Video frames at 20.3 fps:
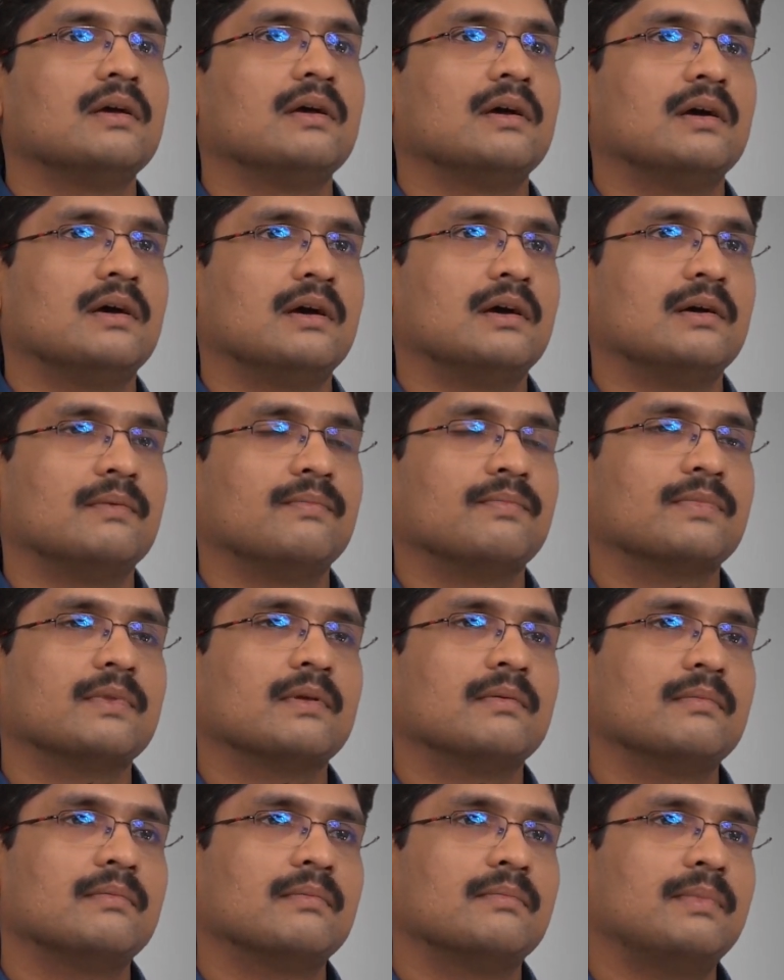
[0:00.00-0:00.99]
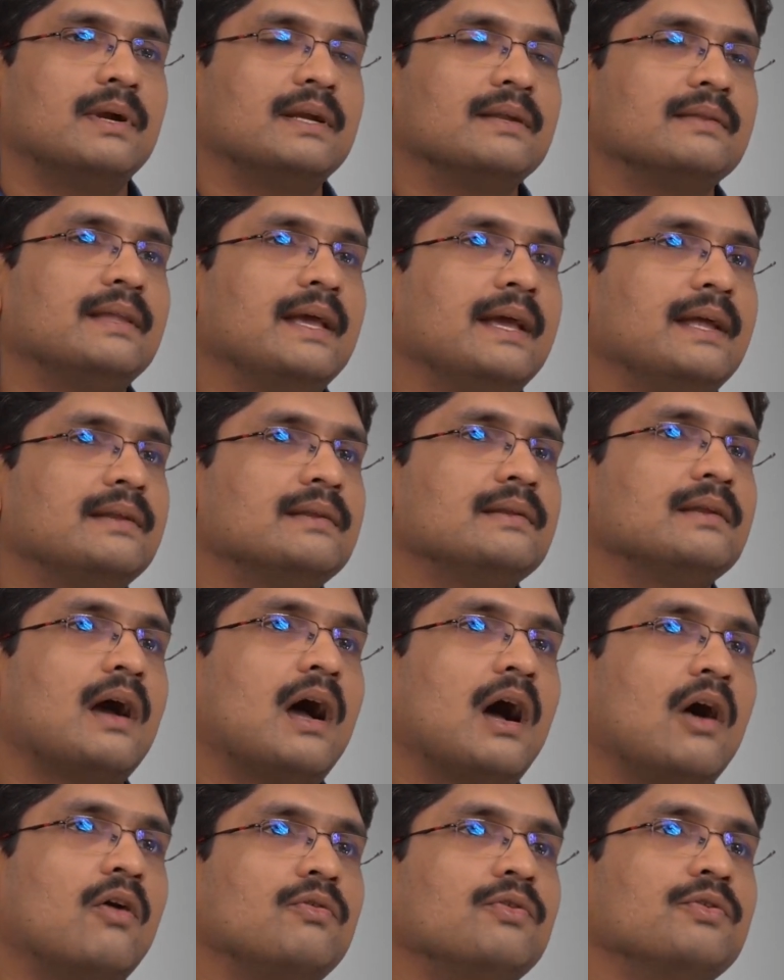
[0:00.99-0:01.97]
But then
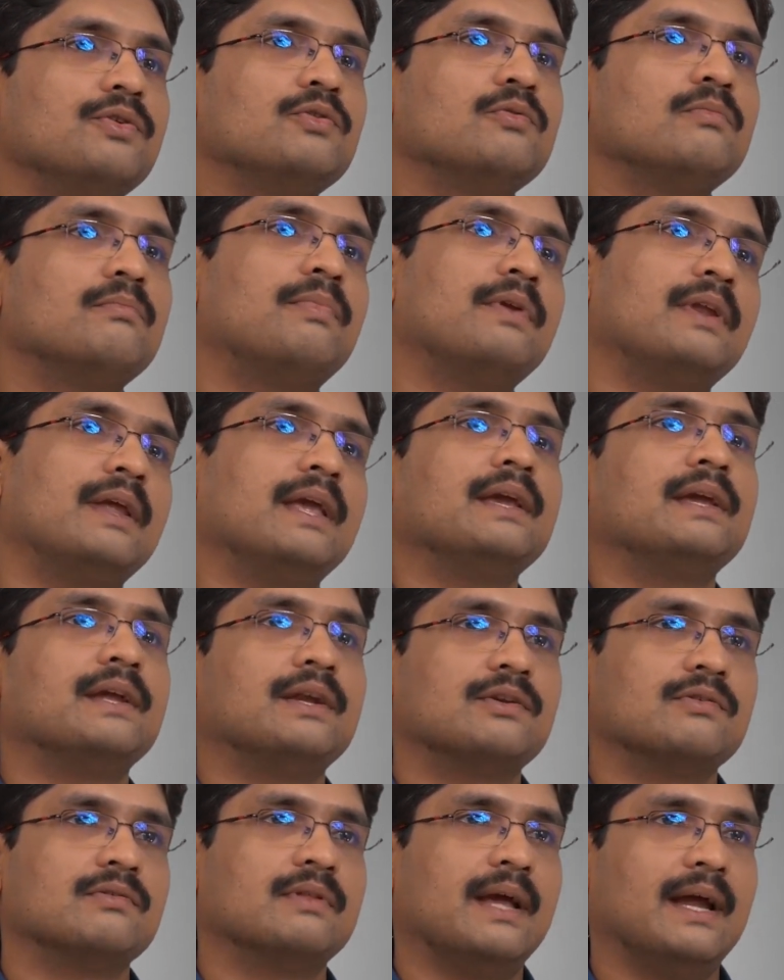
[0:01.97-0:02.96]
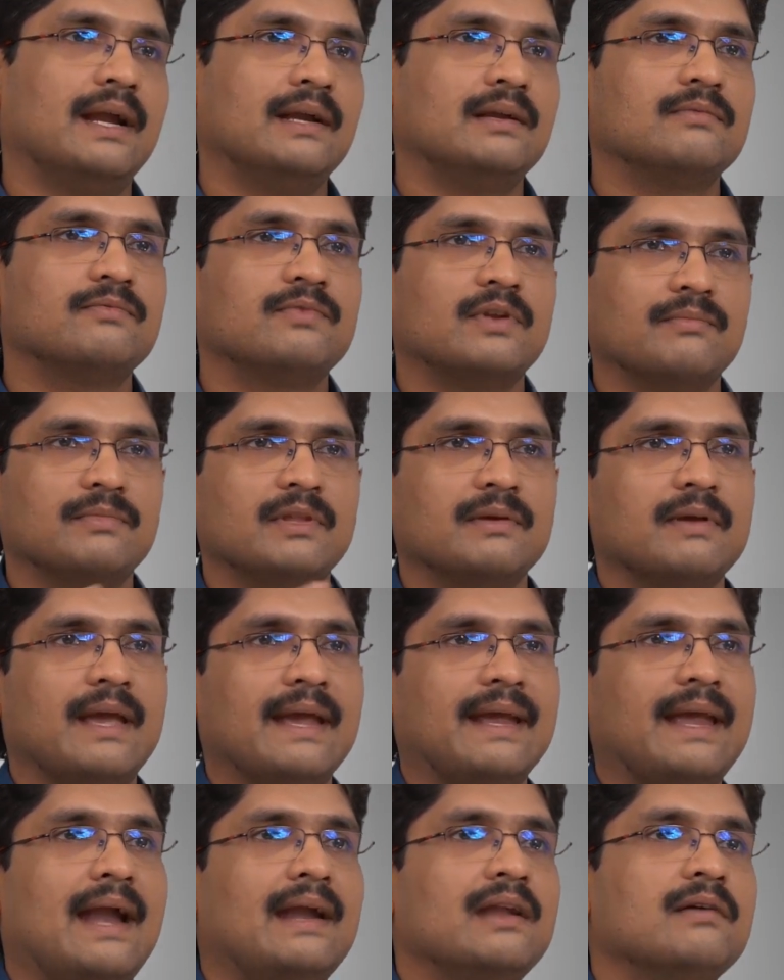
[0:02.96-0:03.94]
how do you break into that from the
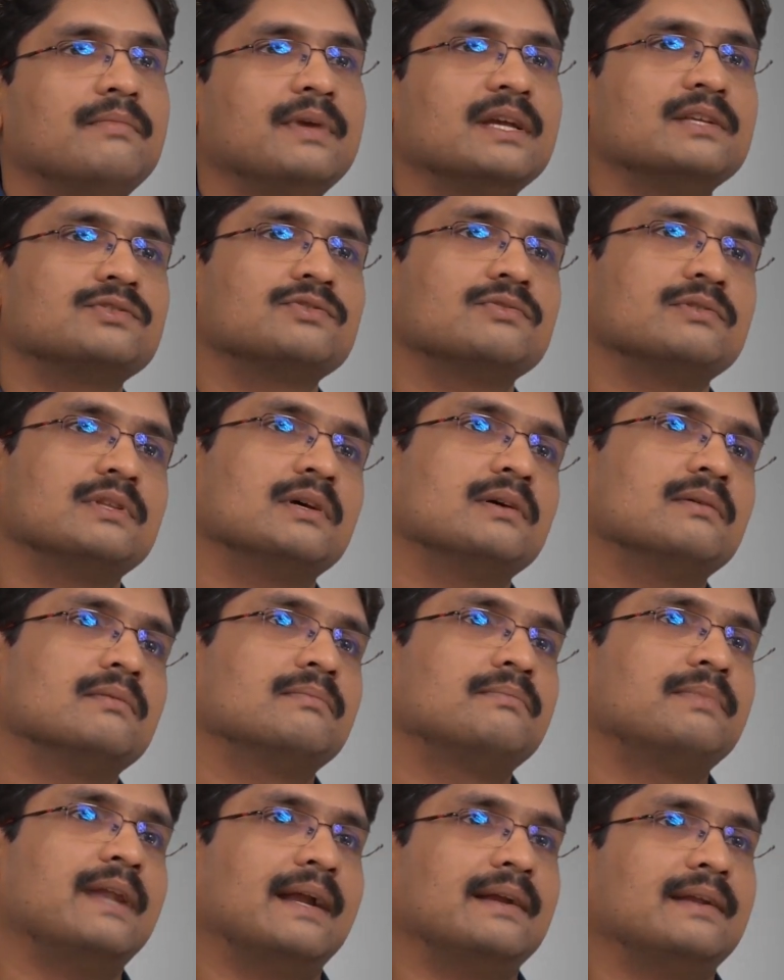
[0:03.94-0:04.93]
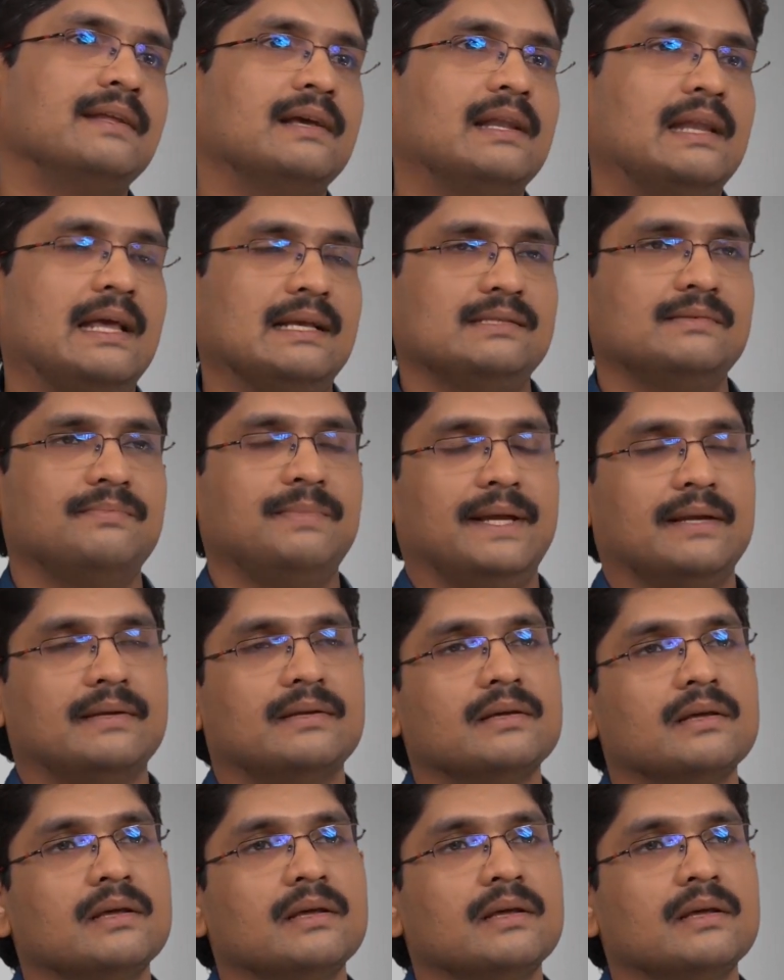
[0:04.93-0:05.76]
academics to the practical aspect?